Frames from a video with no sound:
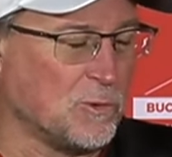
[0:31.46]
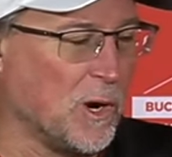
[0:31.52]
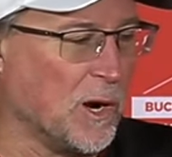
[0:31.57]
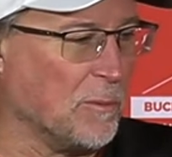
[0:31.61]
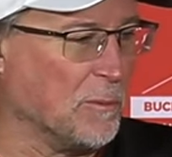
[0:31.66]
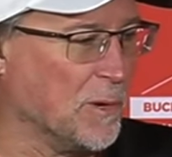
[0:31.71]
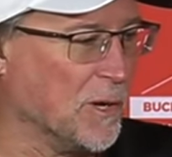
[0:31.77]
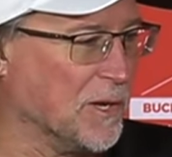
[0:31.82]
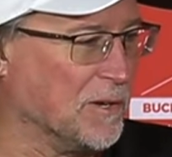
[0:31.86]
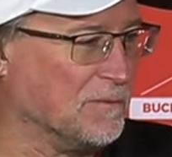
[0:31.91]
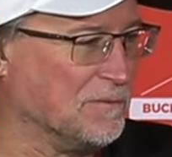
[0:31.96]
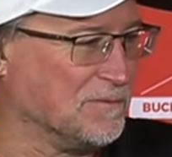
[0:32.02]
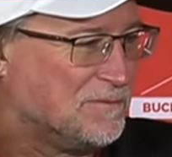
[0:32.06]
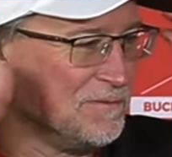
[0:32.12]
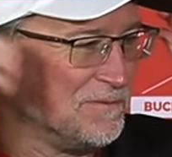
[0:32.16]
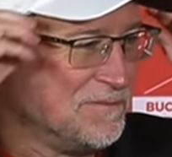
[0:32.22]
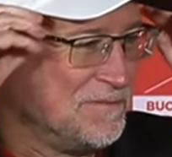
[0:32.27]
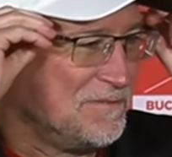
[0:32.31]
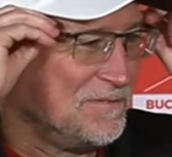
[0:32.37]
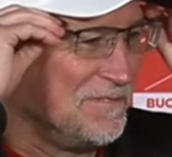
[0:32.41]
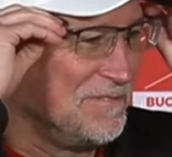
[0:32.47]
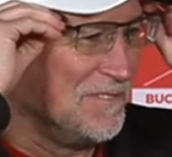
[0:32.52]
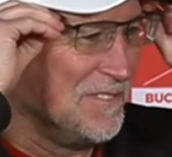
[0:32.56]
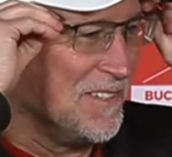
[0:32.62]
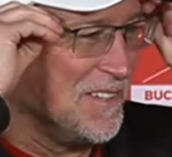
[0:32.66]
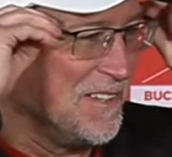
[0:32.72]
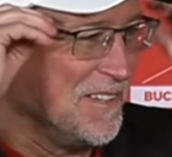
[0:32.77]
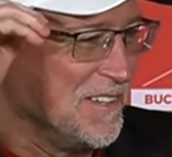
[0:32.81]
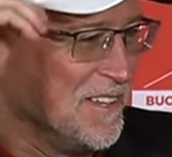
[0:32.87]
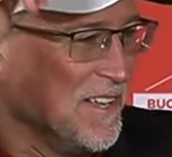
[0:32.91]
Quite a
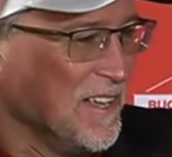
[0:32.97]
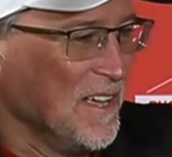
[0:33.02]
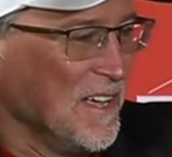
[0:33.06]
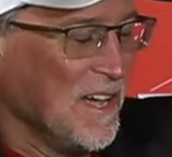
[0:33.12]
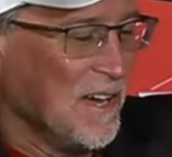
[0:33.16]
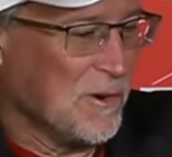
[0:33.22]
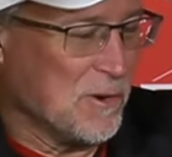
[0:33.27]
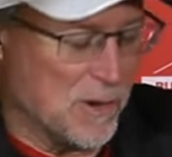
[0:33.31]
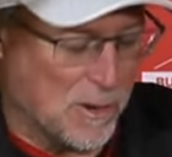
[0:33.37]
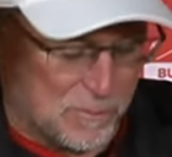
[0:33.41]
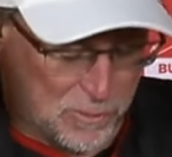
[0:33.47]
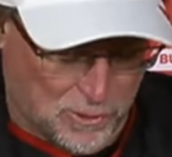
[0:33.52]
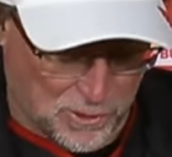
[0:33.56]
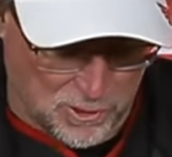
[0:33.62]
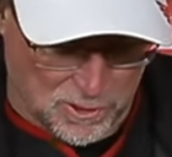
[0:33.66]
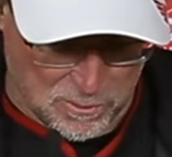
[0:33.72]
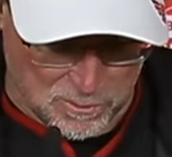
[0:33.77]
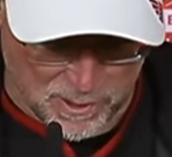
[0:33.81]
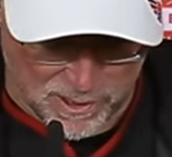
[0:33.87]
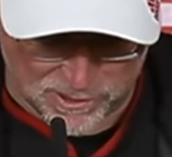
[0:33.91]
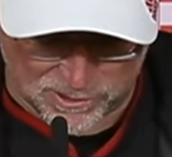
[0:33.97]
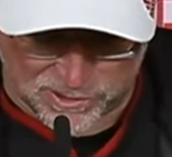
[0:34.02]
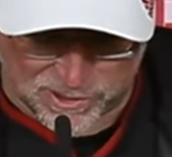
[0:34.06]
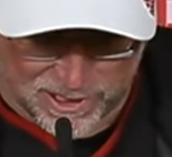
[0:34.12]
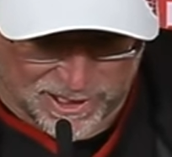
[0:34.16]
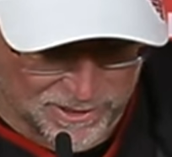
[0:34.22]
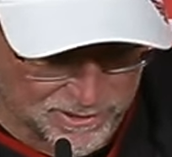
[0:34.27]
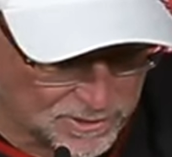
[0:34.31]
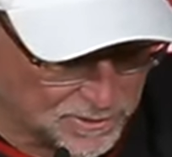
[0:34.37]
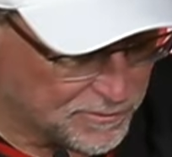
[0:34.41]
bit. I grew up 30 minutes
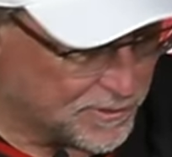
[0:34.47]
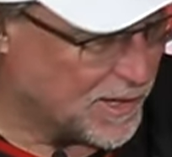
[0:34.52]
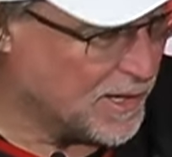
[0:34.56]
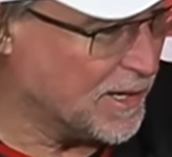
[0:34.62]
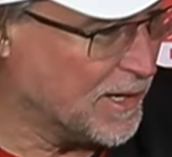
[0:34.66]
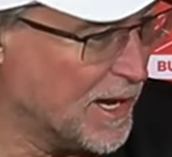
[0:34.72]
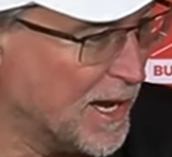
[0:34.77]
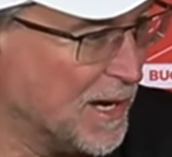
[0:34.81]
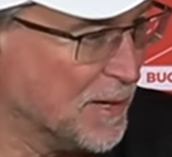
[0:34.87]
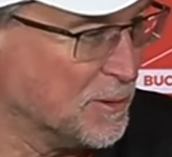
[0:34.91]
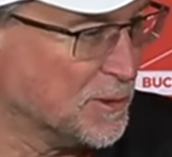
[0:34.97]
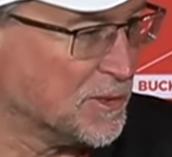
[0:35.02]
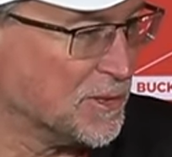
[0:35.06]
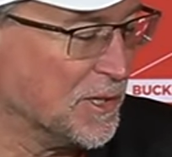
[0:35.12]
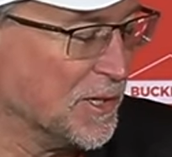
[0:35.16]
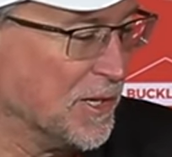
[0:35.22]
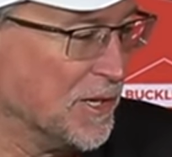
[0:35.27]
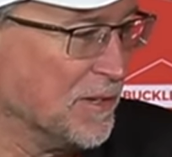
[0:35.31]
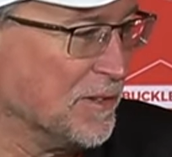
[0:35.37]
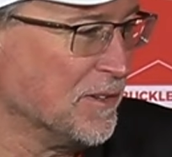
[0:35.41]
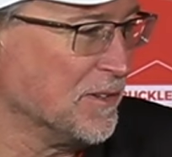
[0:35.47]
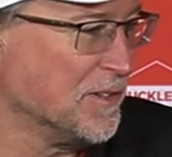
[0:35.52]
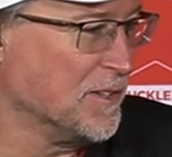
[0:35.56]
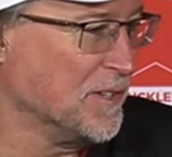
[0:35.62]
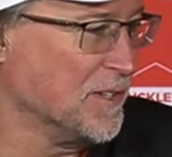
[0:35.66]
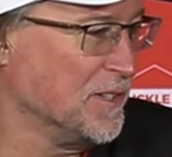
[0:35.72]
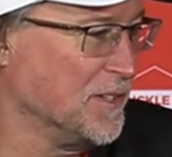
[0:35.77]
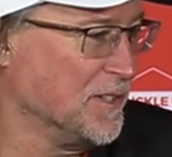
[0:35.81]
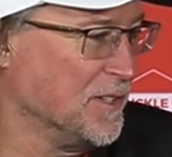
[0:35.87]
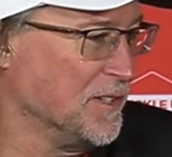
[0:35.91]
south of Iowa City,
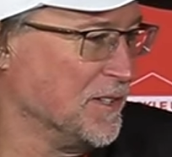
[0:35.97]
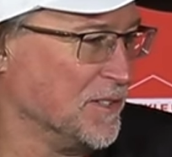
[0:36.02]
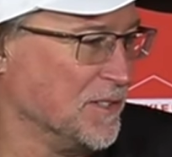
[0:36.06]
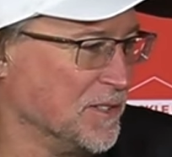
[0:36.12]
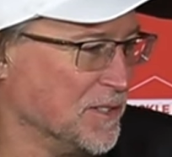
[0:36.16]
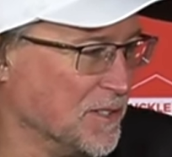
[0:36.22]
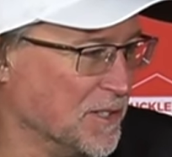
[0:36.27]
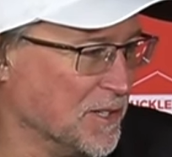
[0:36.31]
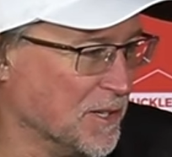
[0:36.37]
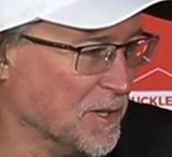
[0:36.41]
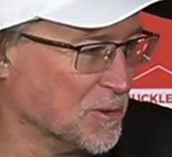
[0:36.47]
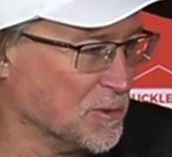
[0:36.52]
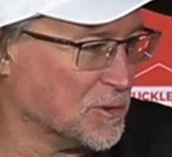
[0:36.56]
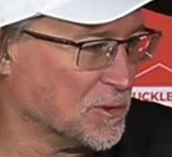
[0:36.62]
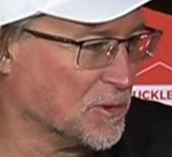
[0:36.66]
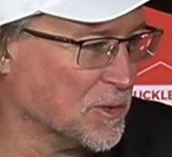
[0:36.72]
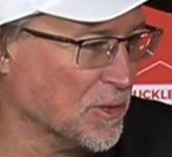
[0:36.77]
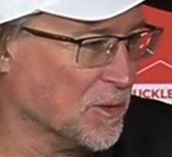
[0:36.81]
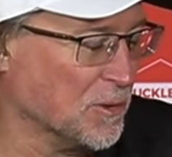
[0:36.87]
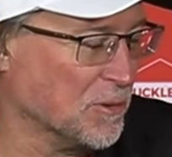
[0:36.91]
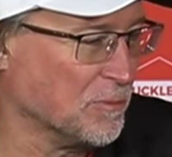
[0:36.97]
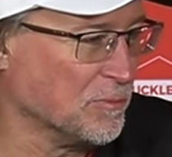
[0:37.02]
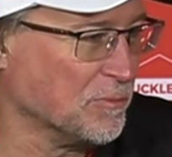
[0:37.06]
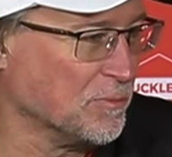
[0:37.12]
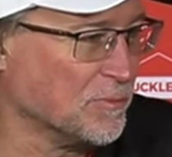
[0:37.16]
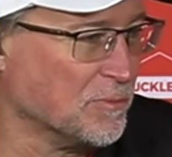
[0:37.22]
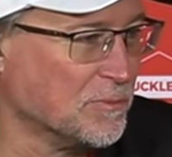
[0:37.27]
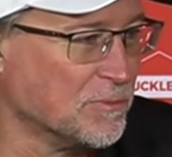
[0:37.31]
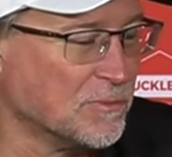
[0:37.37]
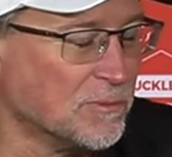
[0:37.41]
you know, so
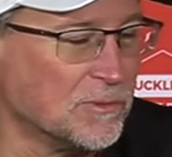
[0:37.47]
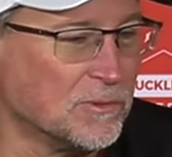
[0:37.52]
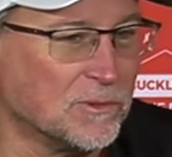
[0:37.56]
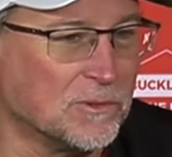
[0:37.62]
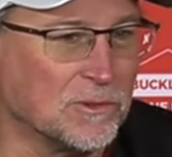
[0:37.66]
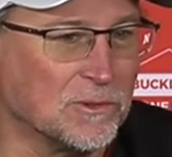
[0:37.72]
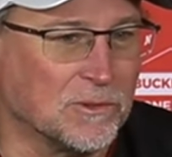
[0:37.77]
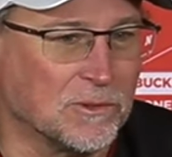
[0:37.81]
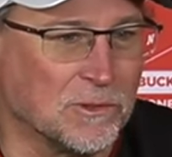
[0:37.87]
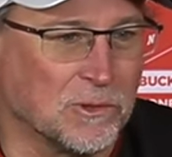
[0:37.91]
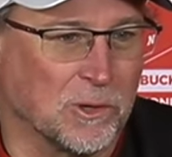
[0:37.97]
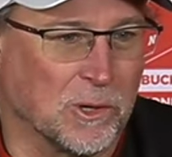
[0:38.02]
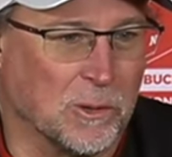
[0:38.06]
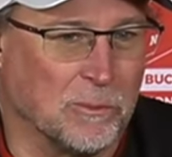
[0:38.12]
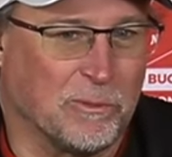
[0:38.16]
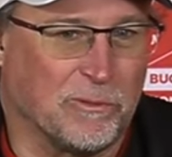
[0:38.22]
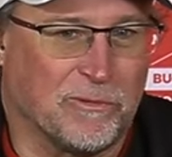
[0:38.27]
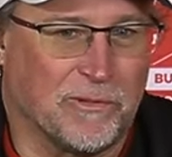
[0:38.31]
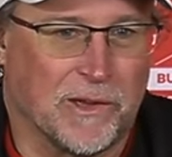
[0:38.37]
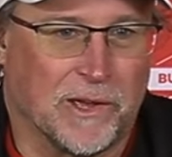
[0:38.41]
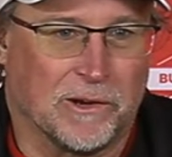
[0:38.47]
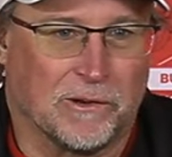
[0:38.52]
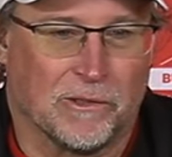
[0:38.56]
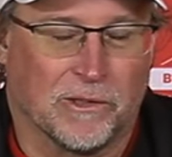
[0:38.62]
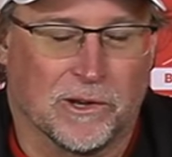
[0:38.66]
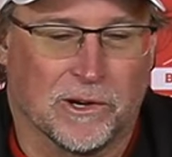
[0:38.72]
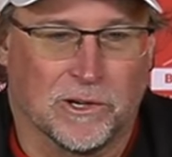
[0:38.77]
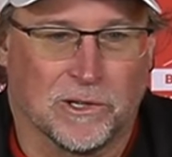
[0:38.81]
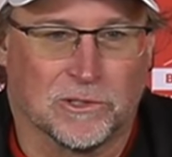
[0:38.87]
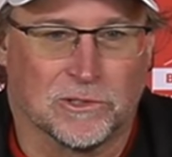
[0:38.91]
grew up a fan
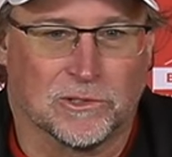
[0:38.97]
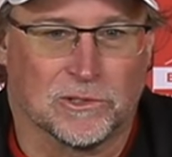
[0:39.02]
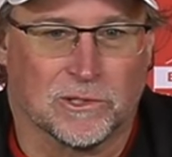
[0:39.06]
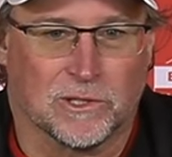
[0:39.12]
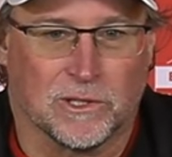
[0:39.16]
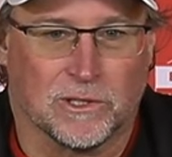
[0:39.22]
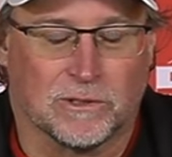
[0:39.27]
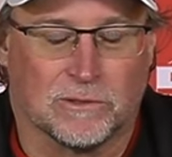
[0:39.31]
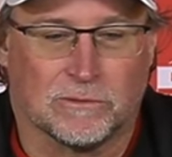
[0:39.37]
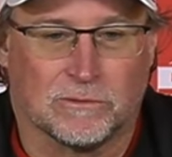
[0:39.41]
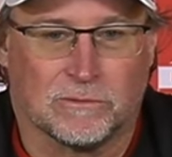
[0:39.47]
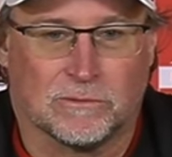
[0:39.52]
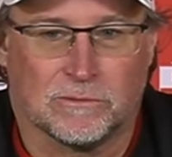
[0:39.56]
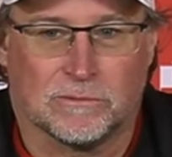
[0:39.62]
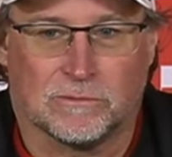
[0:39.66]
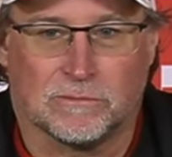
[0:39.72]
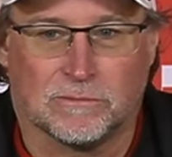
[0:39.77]
of theirs and,